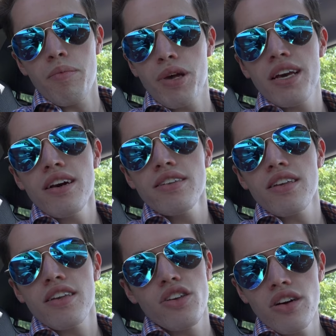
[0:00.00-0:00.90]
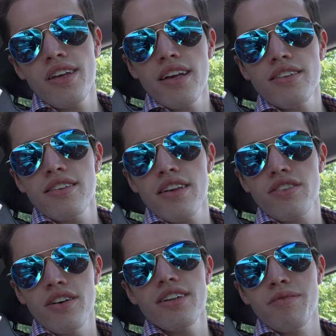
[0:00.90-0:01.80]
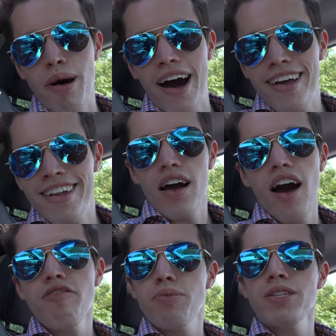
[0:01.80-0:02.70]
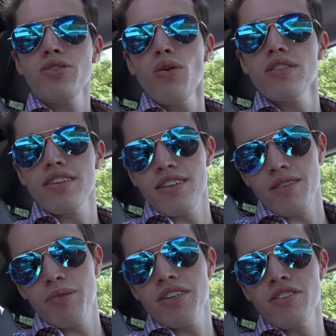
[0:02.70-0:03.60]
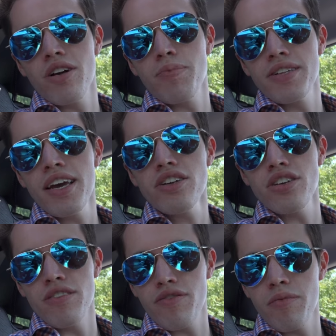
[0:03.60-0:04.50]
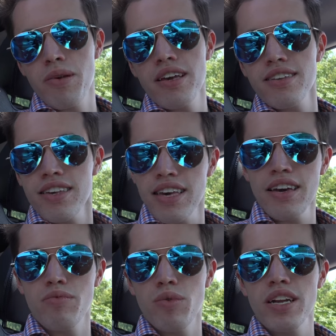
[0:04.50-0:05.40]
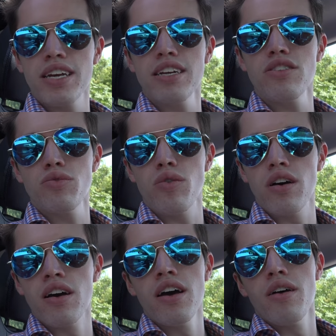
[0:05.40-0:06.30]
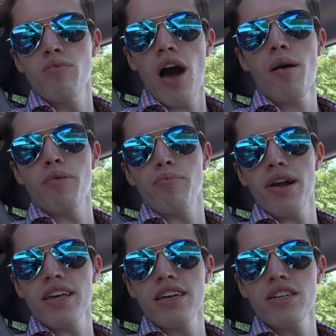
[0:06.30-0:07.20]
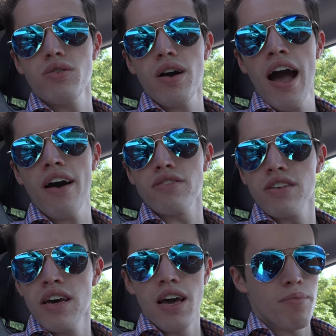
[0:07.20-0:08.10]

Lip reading: Because your guess is as good as mine. I've been told this is a misinterpretation from me as a kid, reading into a robber breaking into a house.